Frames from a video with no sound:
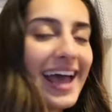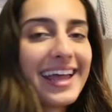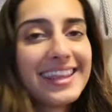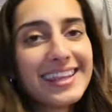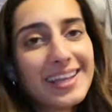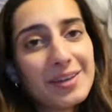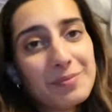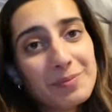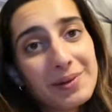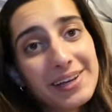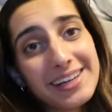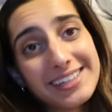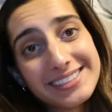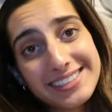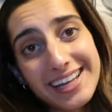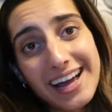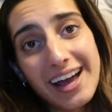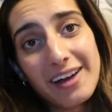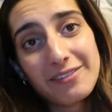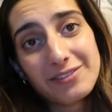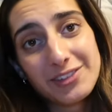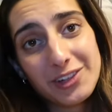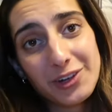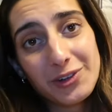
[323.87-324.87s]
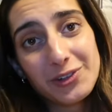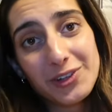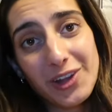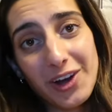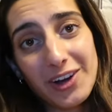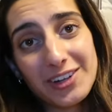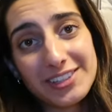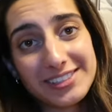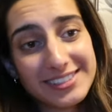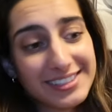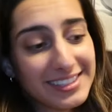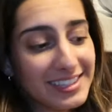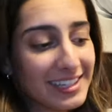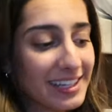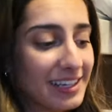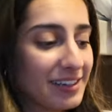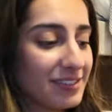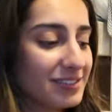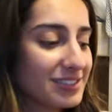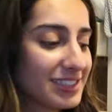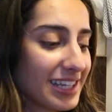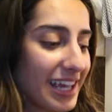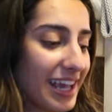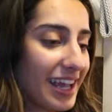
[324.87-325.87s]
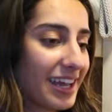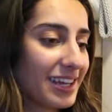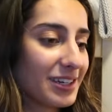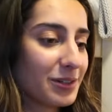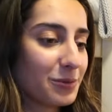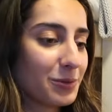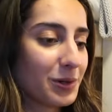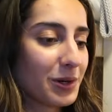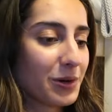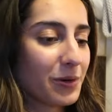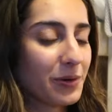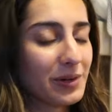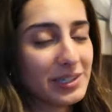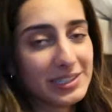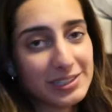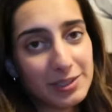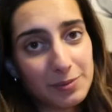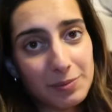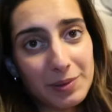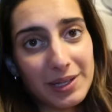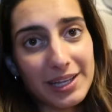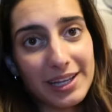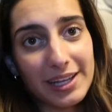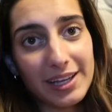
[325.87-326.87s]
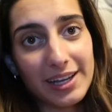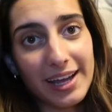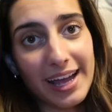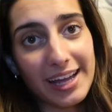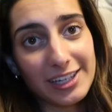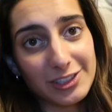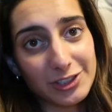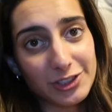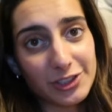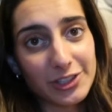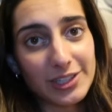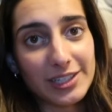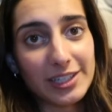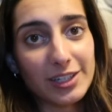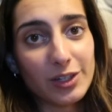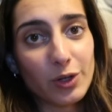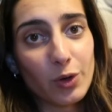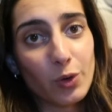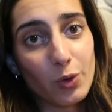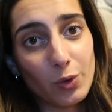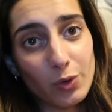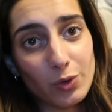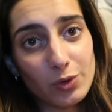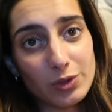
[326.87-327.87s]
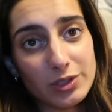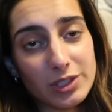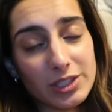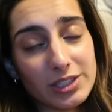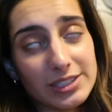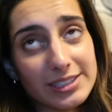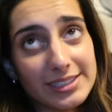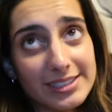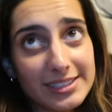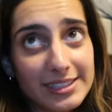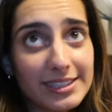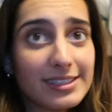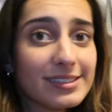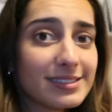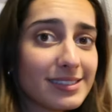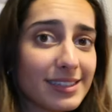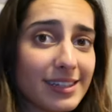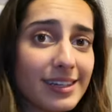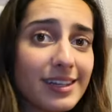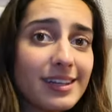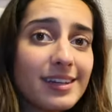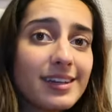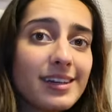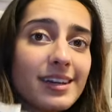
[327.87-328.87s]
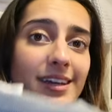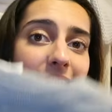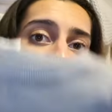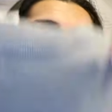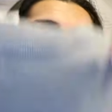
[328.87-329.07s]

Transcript: And then because I have no long sleeves and we're going to be entering a cold season,